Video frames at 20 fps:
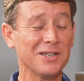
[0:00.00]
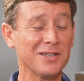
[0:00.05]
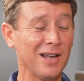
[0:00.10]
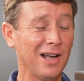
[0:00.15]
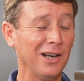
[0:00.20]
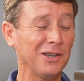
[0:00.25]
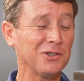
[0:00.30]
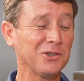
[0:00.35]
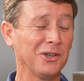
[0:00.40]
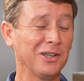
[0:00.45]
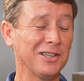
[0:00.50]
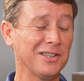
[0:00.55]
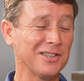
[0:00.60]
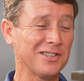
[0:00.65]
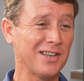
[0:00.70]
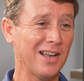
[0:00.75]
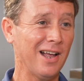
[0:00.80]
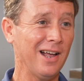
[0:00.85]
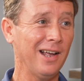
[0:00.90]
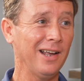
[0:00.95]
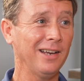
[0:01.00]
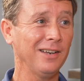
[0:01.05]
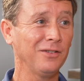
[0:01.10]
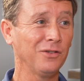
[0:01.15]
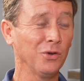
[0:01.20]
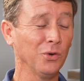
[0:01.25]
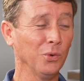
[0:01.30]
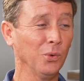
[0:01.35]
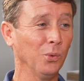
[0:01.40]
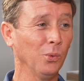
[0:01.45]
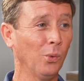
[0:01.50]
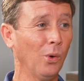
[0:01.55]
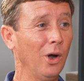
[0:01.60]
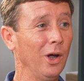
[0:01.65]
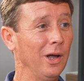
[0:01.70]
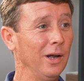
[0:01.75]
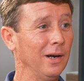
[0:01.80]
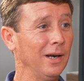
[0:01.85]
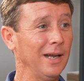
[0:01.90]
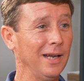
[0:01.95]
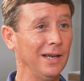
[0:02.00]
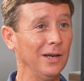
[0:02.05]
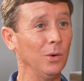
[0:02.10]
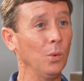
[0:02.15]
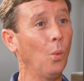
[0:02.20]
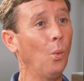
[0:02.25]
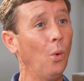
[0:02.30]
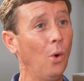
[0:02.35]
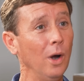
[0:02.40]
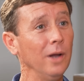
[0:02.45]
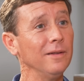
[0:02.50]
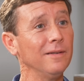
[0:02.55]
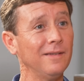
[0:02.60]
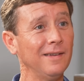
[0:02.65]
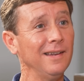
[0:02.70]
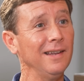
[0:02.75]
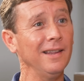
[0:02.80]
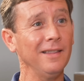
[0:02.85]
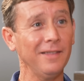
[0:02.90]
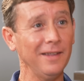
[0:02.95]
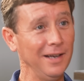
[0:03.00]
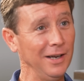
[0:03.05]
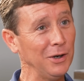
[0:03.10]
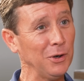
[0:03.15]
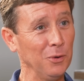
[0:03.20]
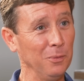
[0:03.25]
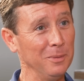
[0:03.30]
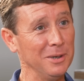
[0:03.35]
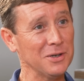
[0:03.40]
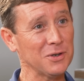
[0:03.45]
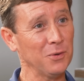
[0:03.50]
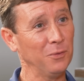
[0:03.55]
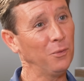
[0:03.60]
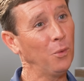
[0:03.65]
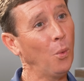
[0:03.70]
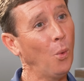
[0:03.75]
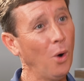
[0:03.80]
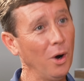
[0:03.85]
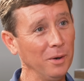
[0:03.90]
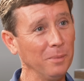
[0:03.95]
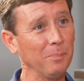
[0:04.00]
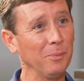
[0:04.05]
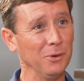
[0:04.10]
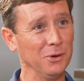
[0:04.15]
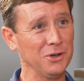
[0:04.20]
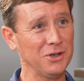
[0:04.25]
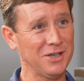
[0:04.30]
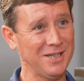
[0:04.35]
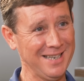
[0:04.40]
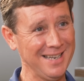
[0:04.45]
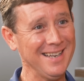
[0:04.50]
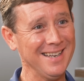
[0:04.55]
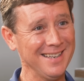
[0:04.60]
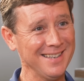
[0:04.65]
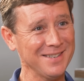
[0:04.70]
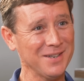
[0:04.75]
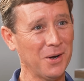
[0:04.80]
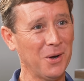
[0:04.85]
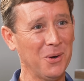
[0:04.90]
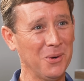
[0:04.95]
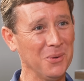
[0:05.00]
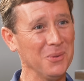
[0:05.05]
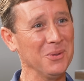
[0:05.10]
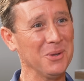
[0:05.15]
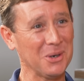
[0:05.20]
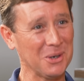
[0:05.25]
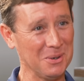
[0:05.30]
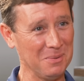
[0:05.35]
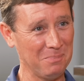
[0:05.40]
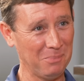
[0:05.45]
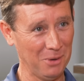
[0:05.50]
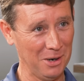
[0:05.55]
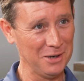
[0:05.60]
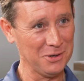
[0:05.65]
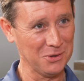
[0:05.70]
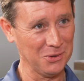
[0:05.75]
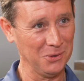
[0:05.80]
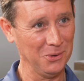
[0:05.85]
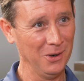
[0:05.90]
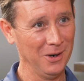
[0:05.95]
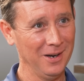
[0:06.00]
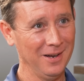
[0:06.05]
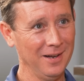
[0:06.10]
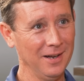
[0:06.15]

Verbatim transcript: is actually designed to run in one-tenth increments of 1% on the compressor.